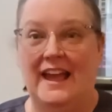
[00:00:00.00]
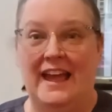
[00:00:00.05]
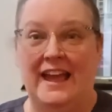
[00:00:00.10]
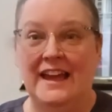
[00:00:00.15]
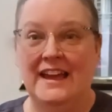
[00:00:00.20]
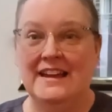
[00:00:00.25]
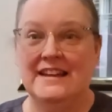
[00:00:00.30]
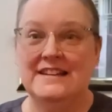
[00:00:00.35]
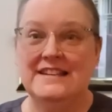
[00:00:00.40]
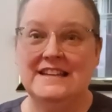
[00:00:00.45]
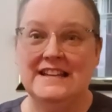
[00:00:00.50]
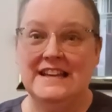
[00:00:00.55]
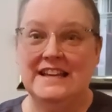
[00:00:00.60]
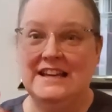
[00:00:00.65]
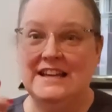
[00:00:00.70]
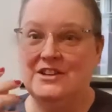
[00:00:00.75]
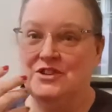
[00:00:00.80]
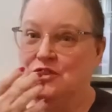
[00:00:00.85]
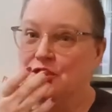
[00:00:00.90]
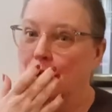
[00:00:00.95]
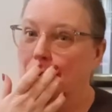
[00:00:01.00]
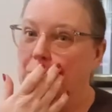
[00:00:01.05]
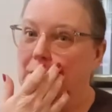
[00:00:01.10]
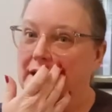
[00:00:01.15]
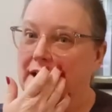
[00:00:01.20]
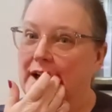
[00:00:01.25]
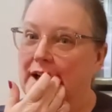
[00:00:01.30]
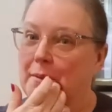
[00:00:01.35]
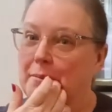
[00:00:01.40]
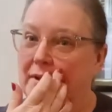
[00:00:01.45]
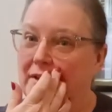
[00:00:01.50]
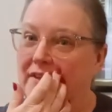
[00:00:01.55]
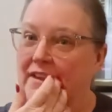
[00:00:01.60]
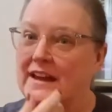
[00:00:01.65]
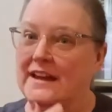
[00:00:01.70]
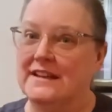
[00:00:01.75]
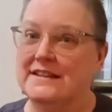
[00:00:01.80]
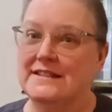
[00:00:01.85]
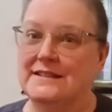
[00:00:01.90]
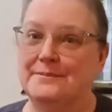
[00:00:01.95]
And he showed me a couple of
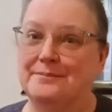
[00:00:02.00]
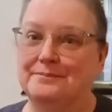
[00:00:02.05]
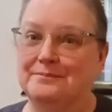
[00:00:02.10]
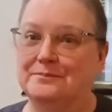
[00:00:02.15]
things.